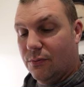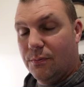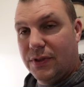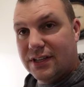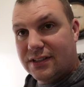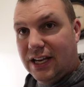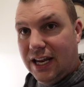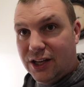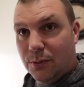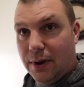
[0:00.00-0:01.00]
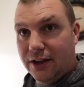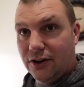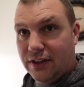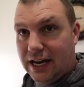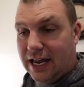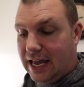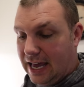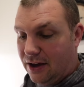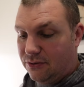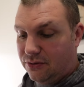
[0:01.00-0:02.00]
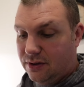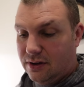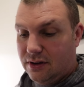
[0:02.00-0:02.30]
this incubator that I have